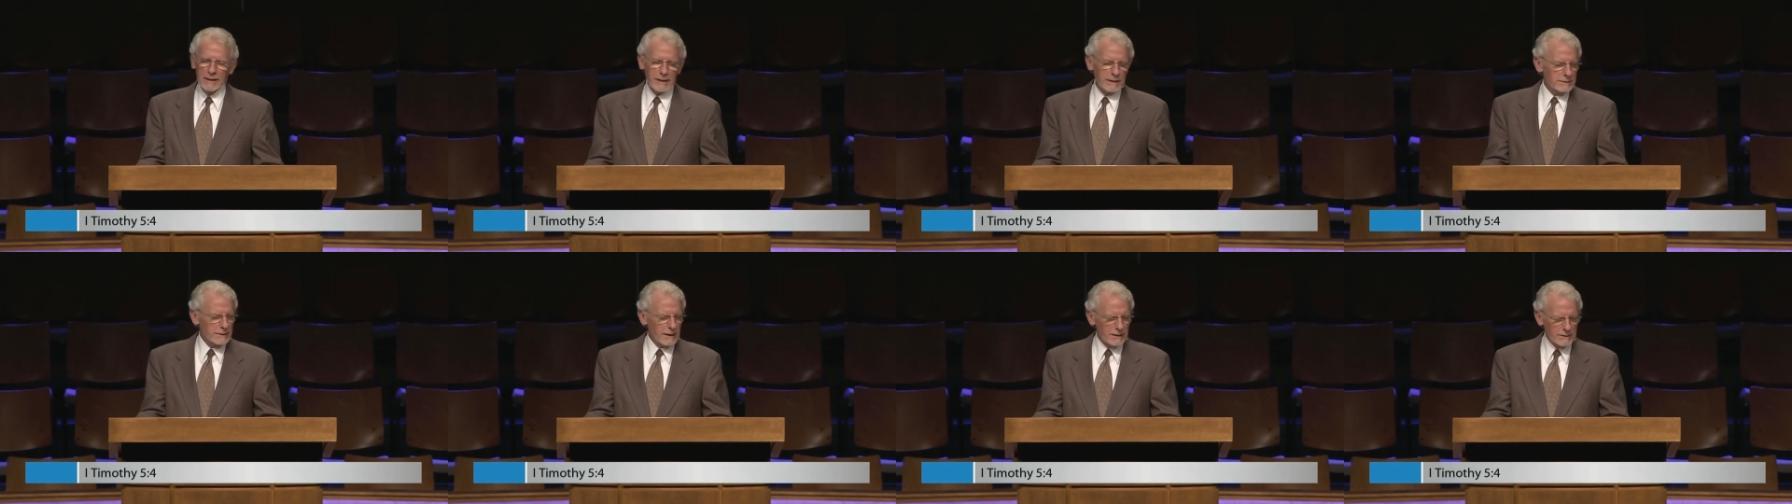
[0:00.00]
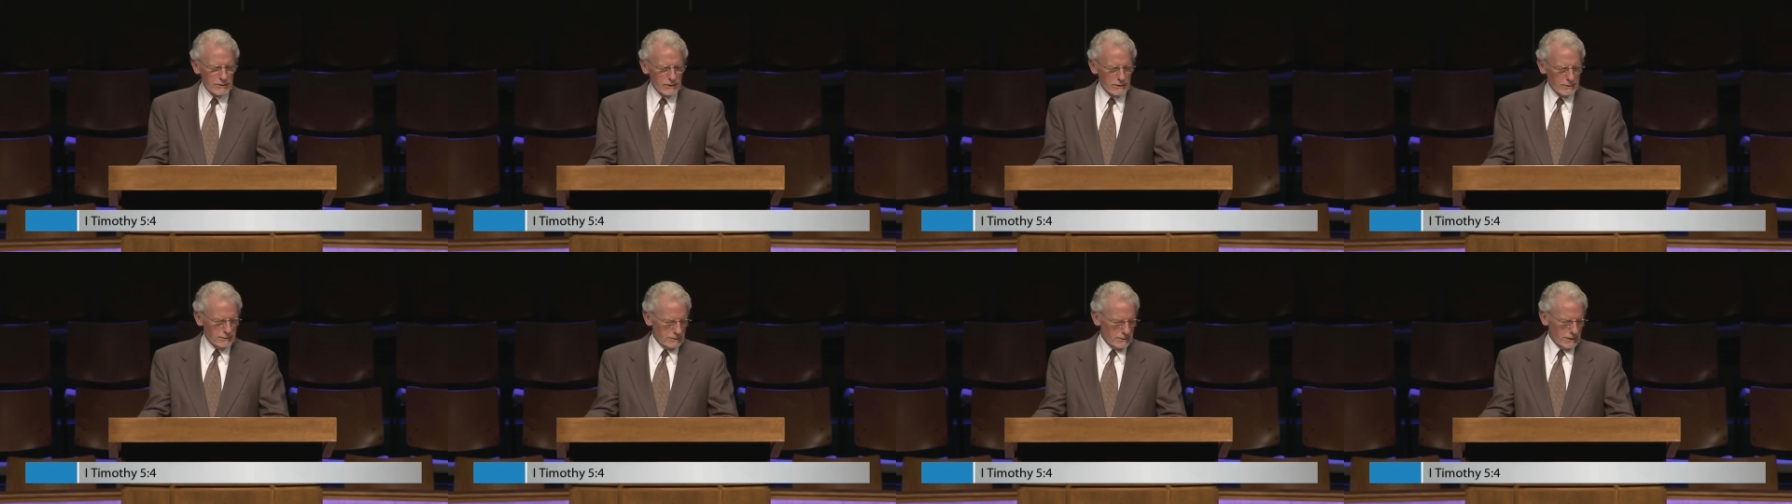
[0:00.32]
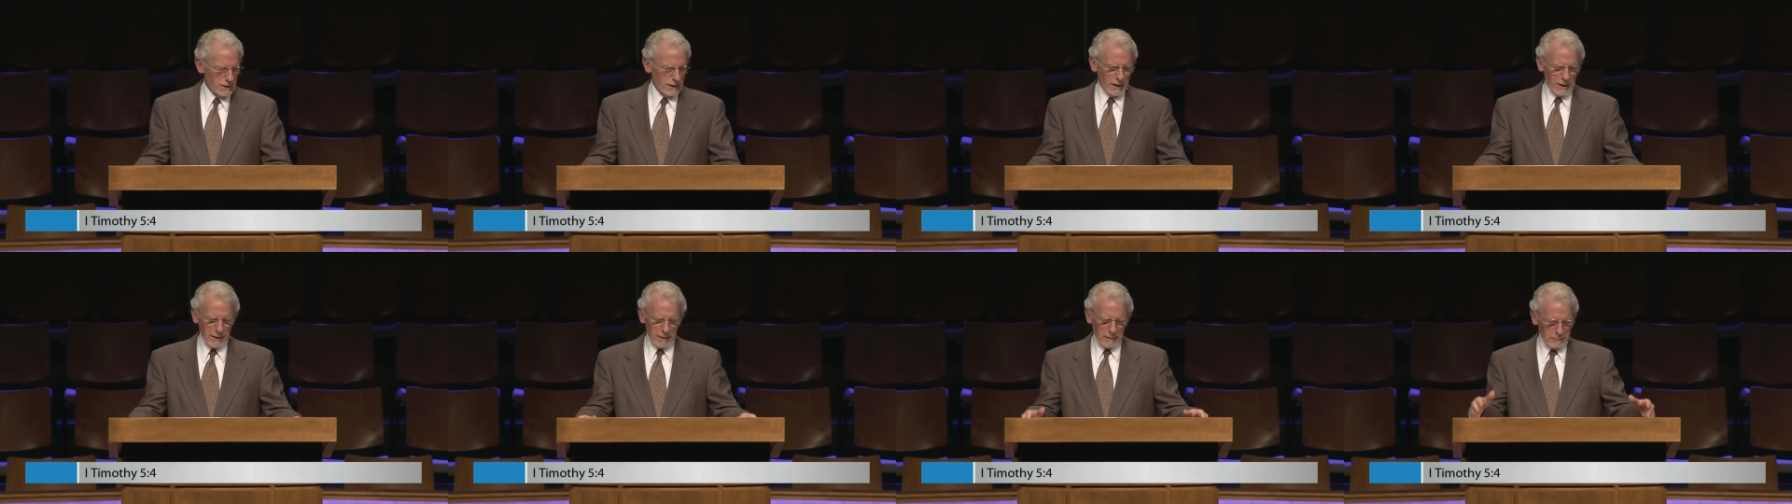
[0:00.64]
it doesn't
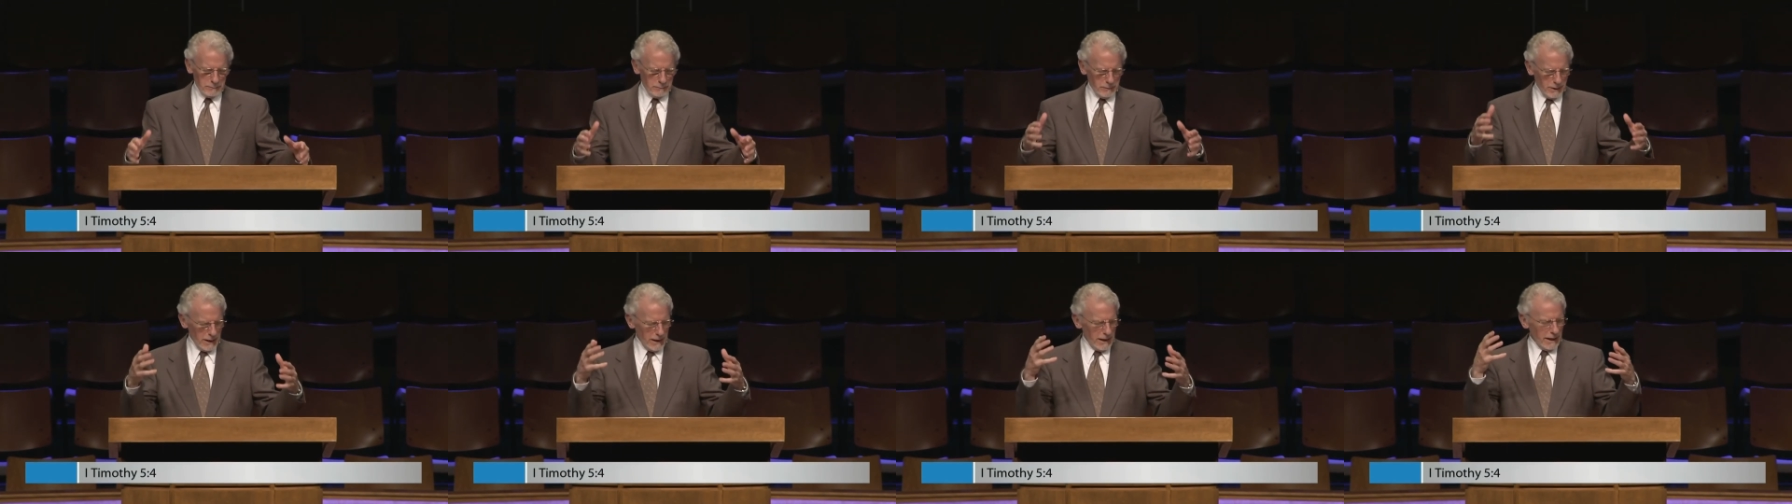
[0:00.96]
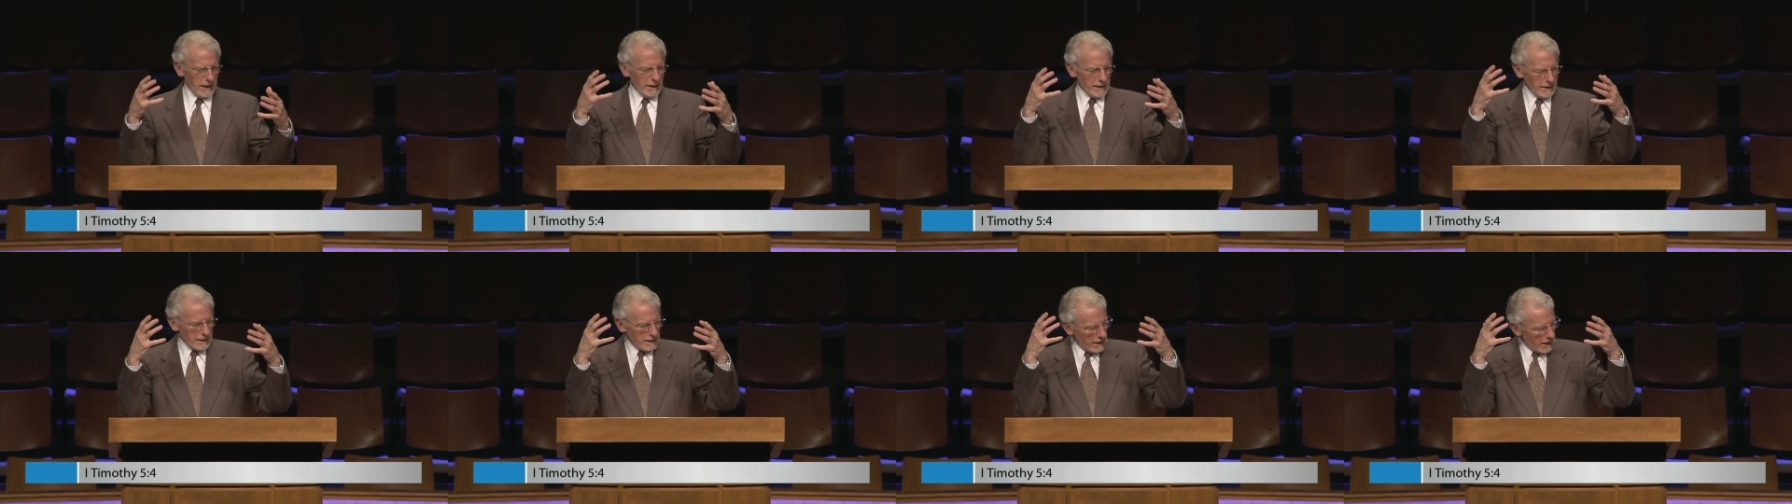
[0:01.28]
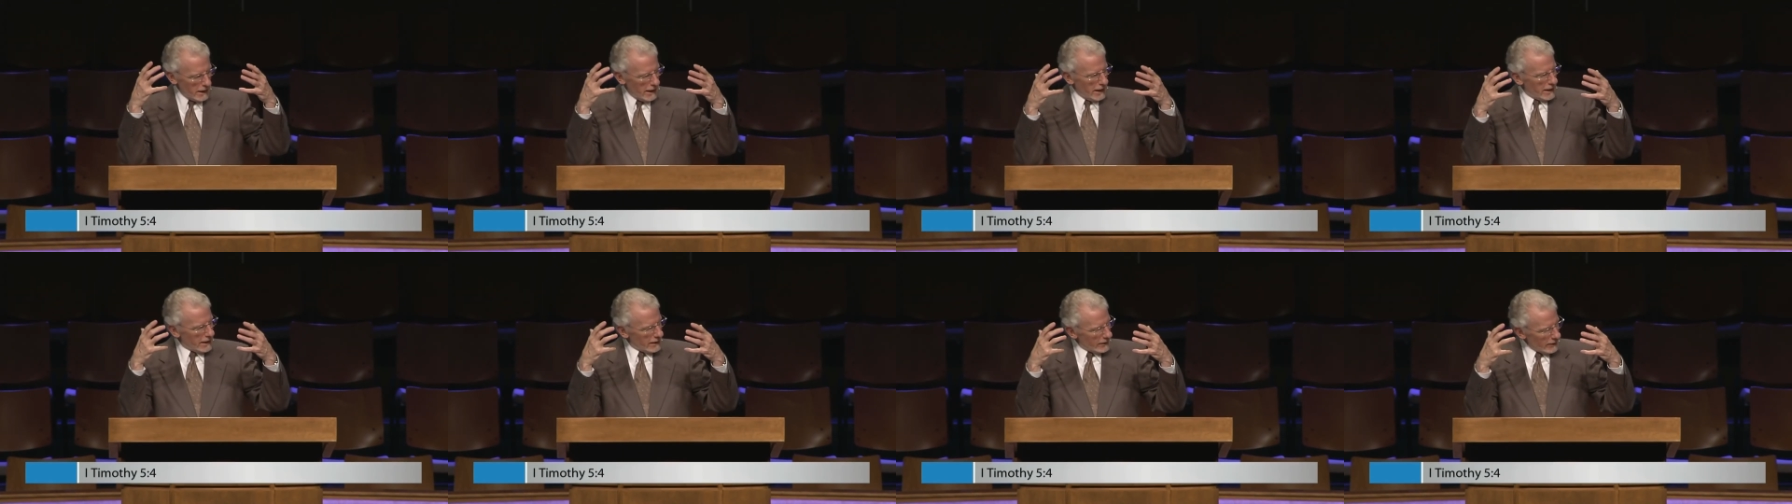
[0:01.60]
mean
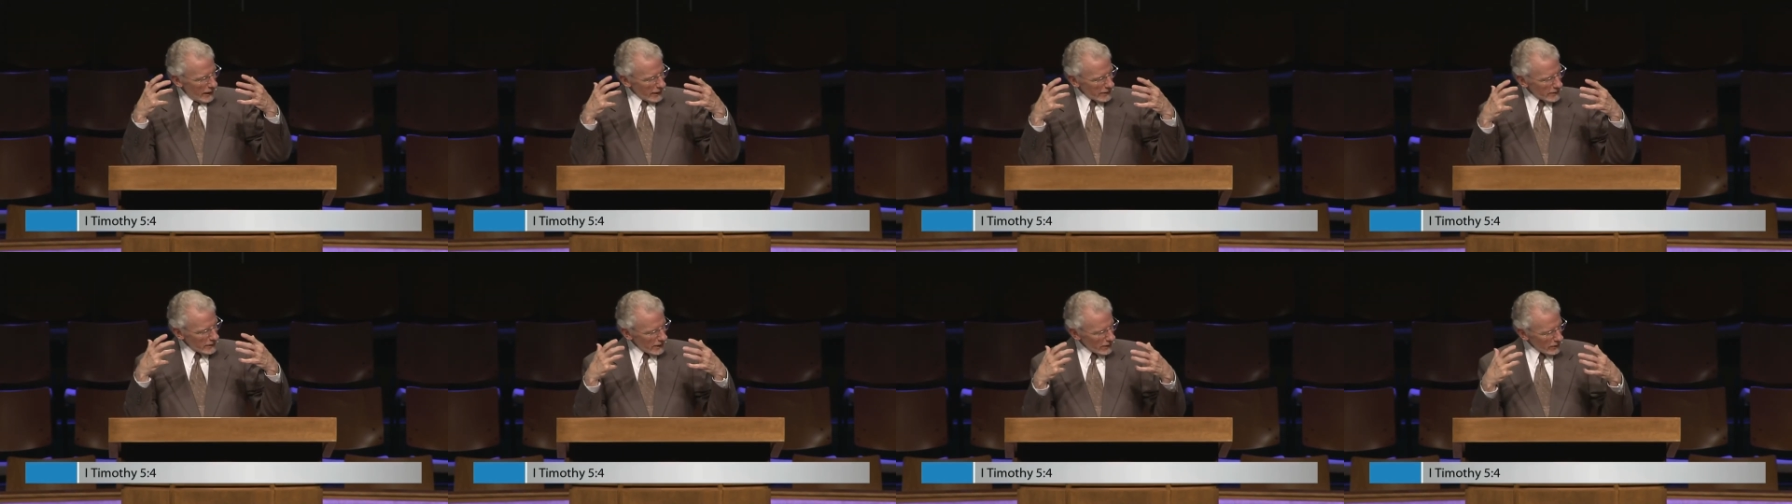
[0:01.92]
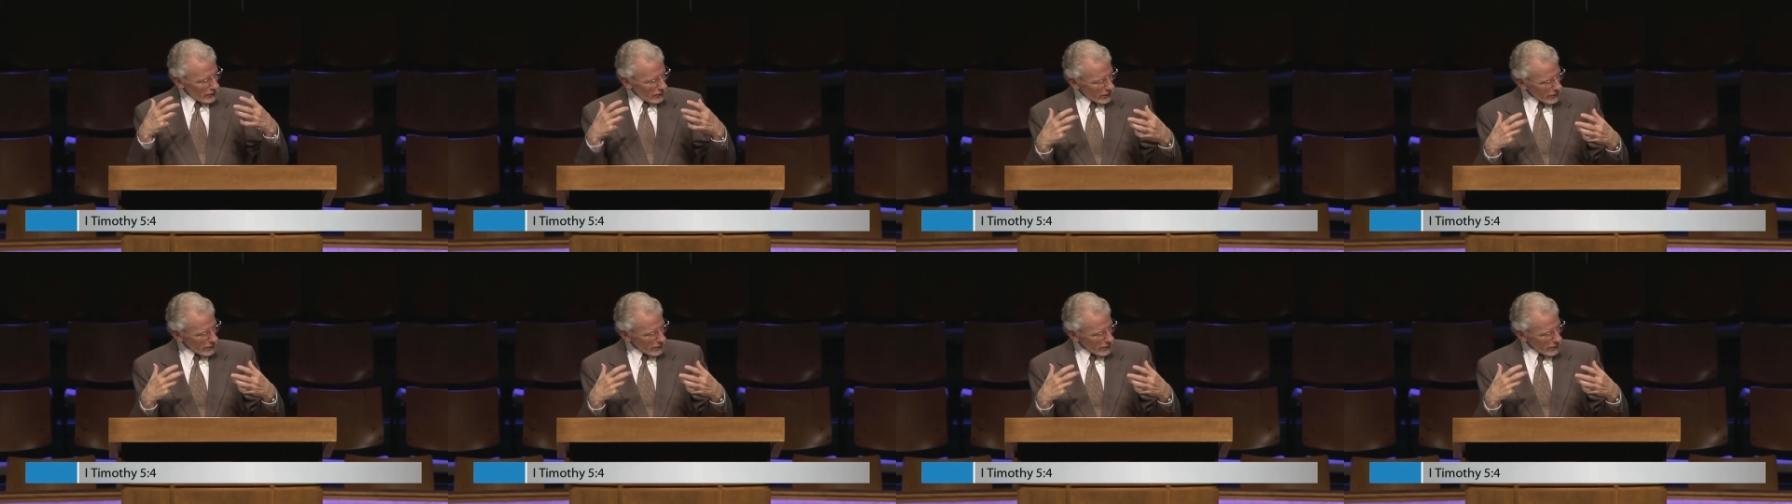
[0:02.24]
that there